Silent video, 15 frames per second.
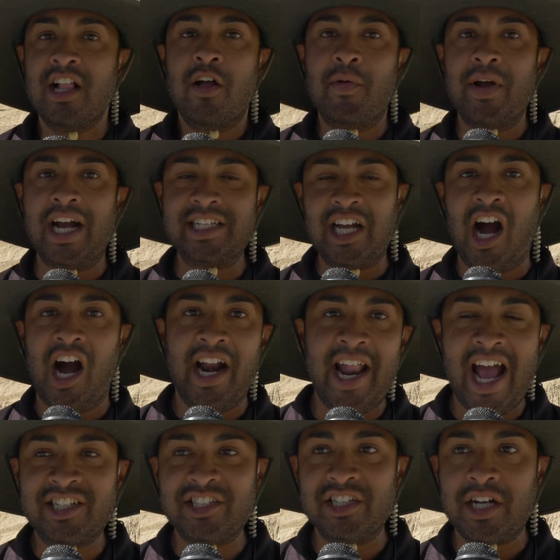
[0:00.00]
We got the hot
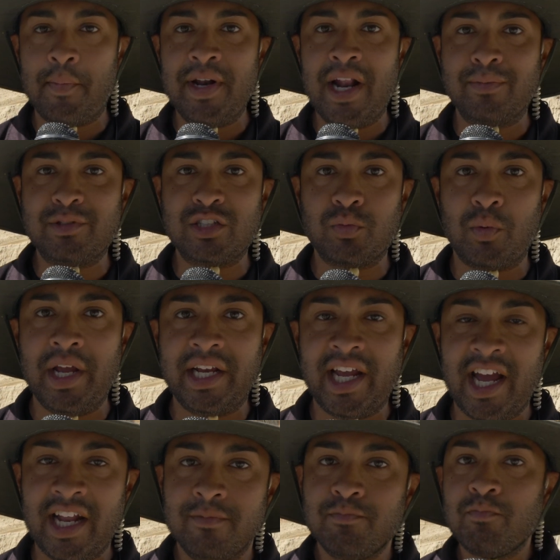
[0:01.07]
action coming up this
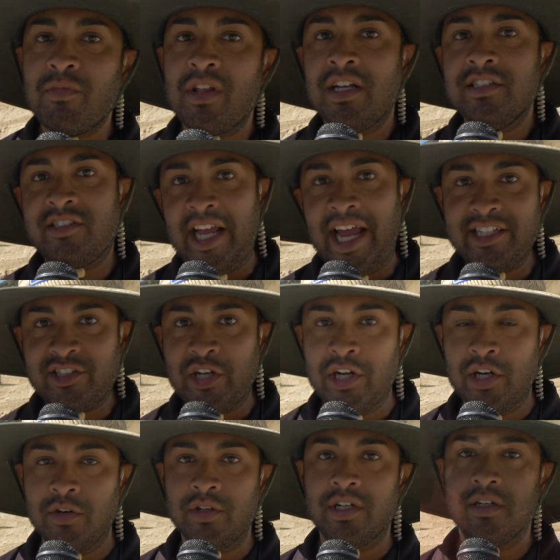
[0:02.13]
weekend. Stay
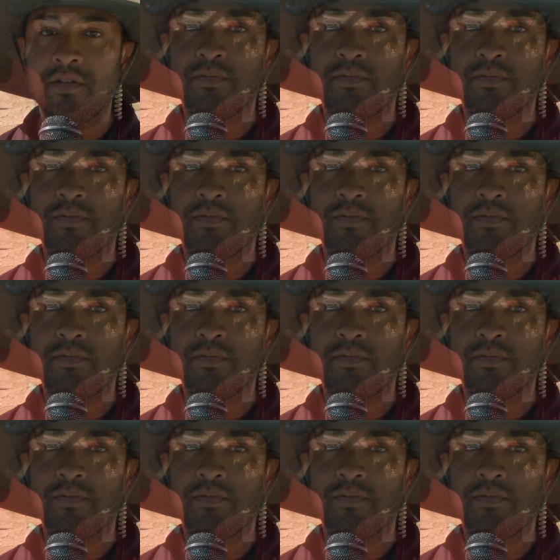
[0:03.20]
tuned.